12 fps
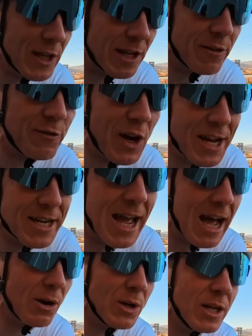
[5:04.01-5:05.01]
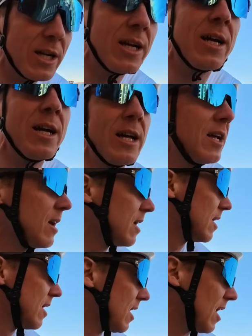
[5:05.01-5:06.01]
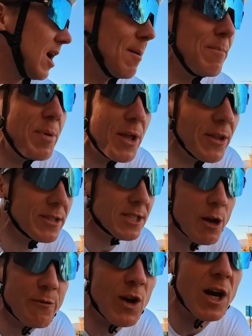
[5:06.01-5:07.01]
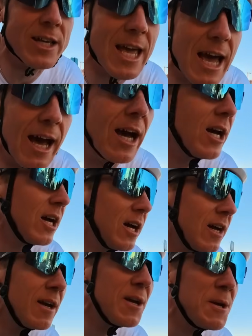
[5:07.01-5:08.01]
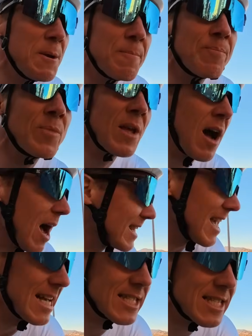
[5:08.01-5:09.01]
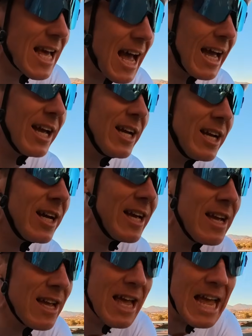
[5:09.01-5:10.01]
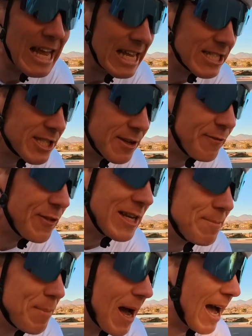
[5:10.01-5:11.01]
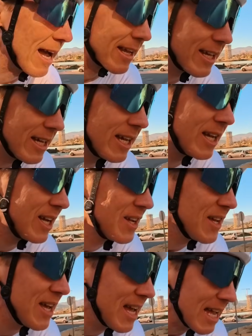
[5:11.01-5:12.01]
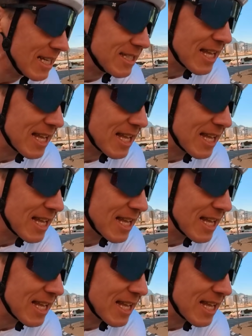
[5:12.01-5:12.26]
going to find out. But so far, yeah, I guess that is the feedback, is